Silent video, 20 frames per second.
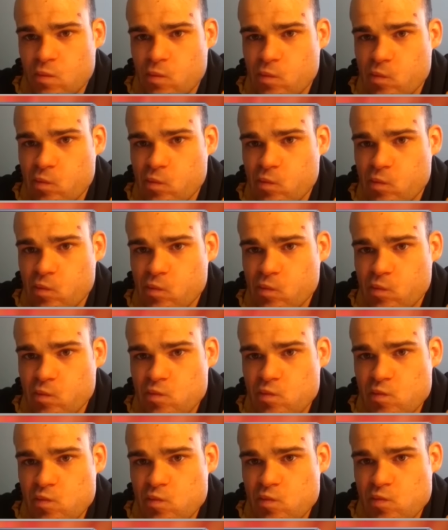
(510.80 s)

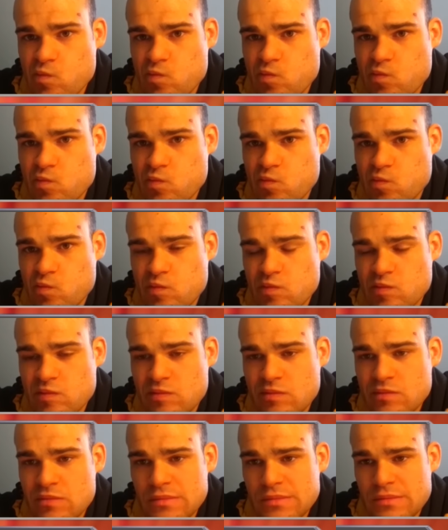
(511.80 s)

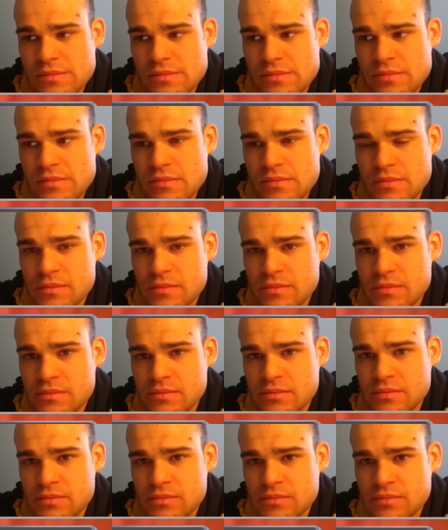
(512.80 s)

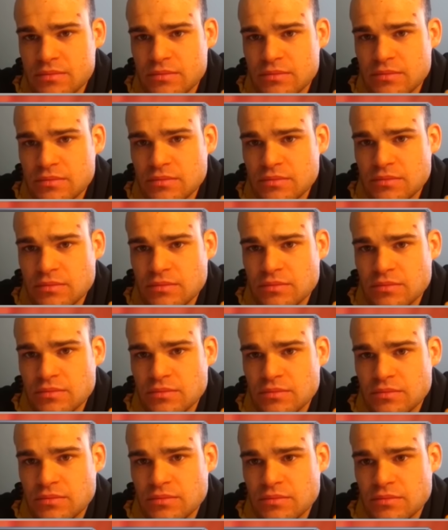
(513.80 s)

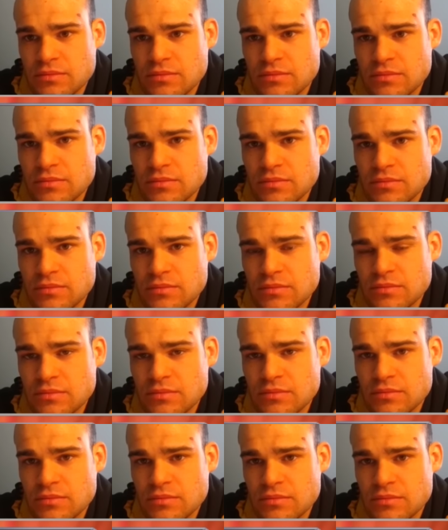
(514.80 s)

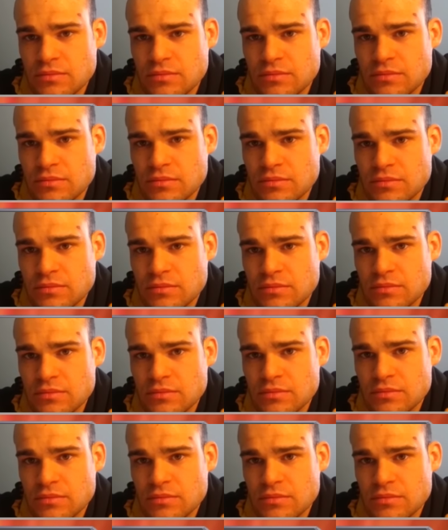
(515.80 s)

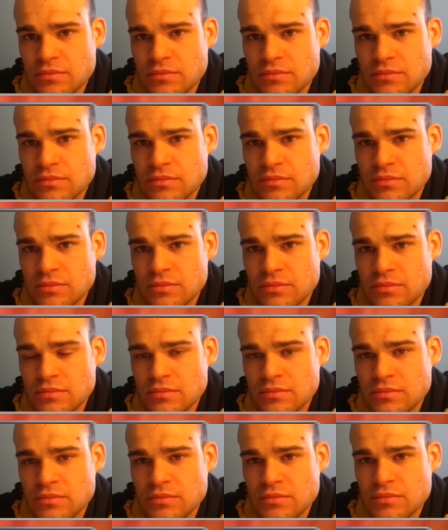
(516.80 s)

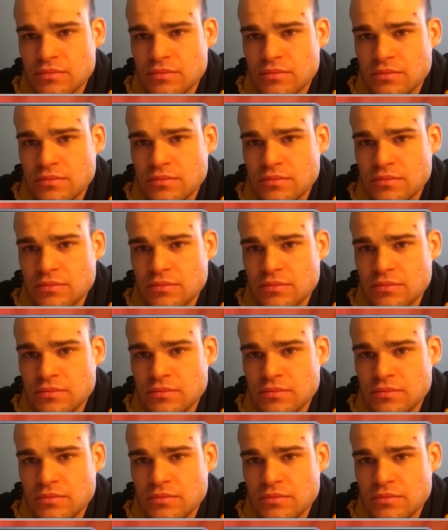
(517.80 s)
(not speaking)